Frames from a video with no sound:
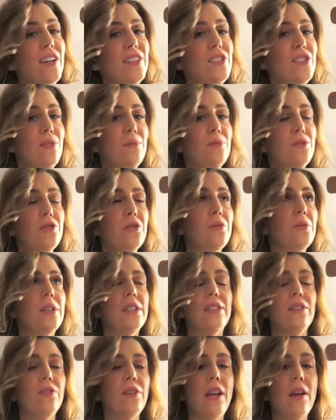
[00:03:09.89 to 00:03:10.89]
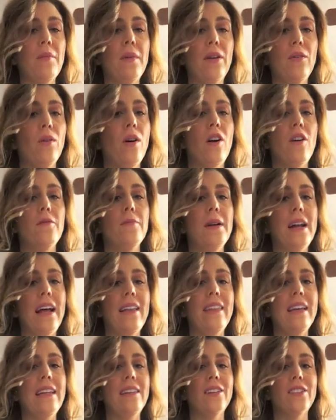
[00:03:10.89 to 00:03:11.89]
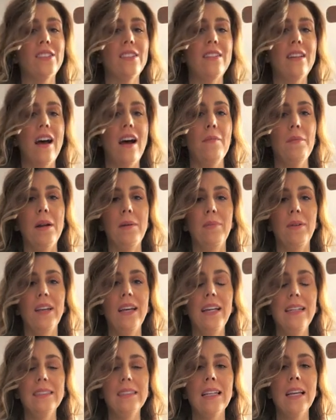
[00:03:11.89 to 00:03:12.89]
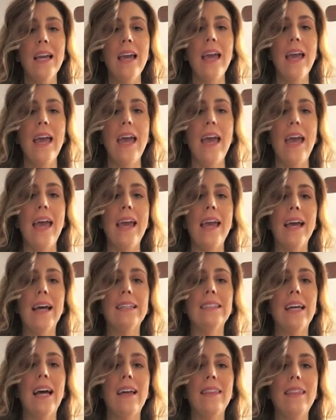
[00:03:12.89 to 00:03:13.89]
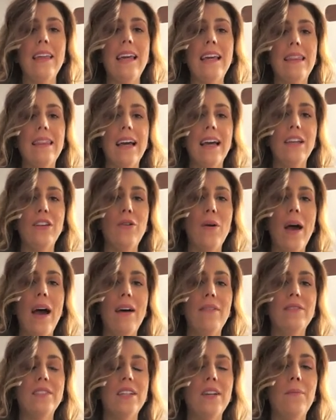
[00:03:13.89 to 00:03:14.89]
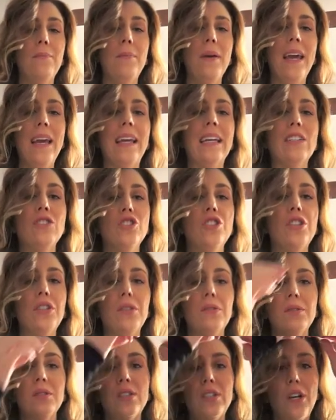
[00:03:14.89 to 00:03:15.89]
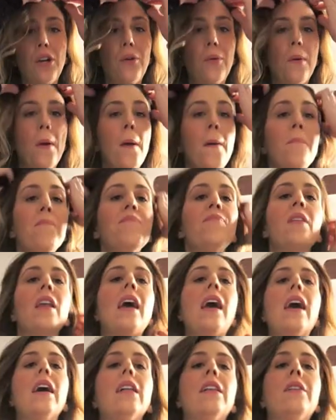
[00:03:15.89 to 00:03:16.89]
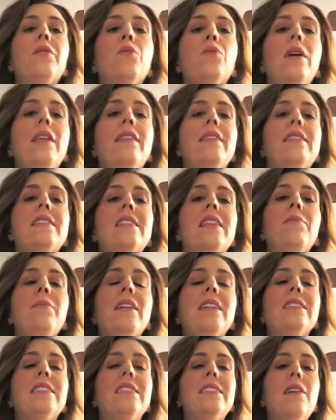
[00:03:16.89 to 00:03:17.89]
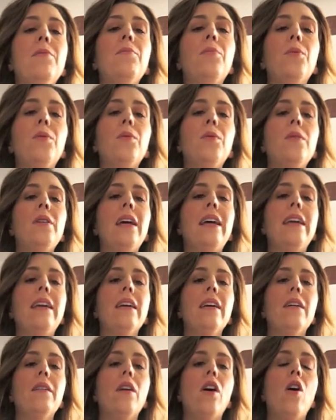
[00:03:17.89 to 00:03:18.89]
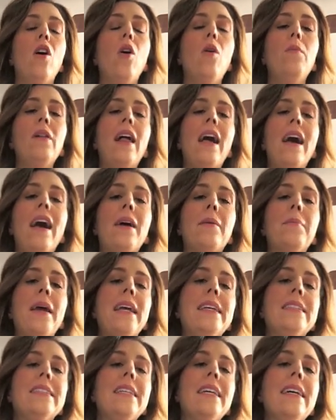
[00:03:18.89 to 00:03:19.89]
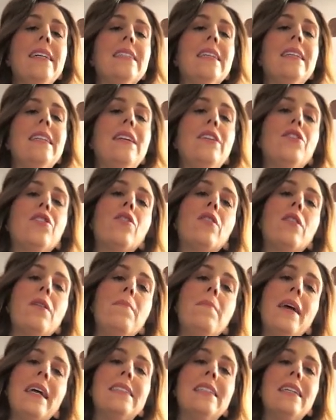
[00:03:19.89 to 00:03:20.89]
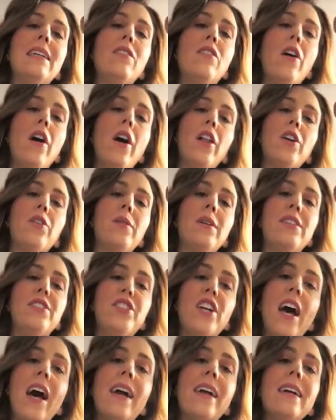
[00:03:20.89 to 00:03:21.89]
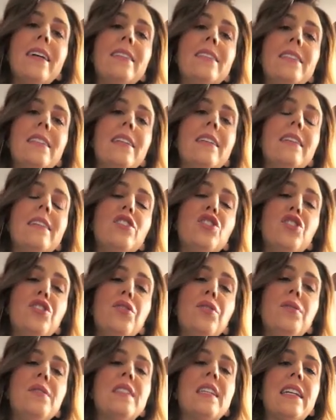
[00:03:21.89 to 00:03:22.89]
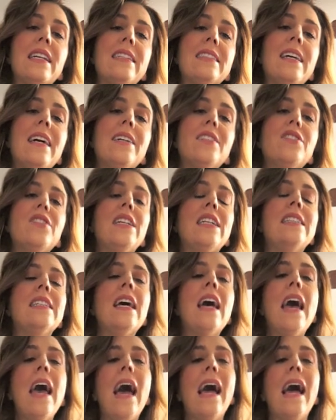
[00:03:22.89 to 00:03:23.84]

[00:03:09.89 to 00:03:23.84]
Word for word: costume jewelry, don't get me wrong, but I think there's a time and a place, and I think that you have to pick and choose. So with something simple like all black basics and then you're going to mix in color with jackets and shoes and accessories.